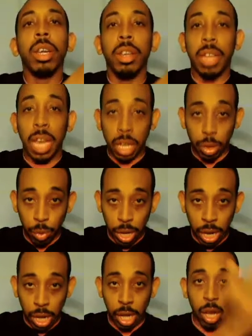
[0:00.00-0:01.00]
daily
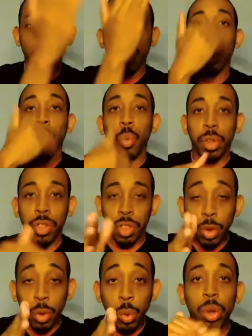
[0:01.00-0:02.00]
reading with
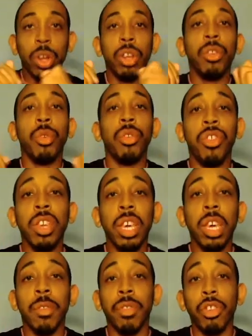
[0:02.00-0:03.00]
you to see
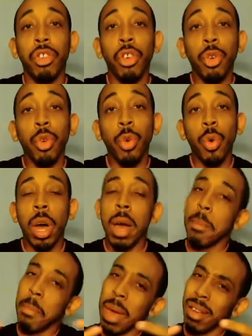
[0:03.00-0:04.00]
if the two
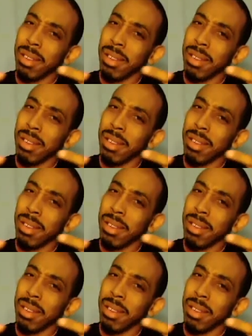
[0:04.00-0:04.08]
make